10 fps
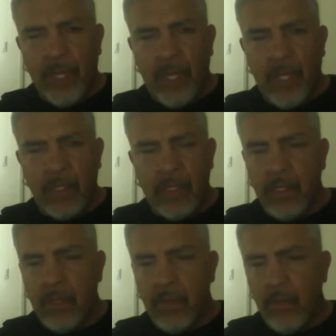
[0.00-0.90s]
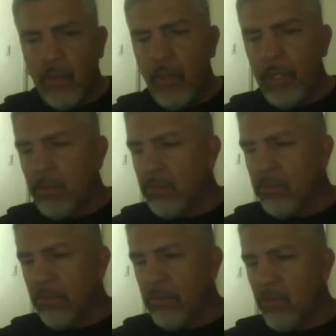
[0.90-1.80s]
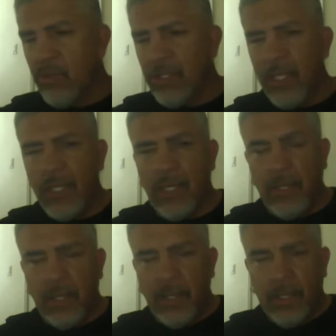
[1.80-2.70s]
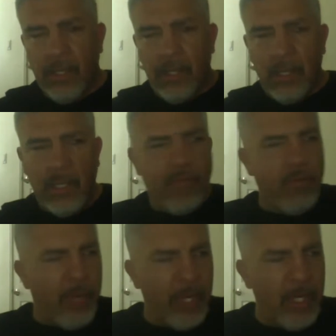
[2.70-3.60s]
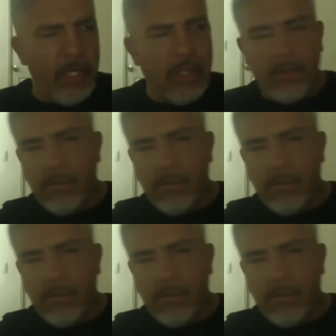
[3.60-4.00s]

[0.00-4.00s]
And when you see that everybody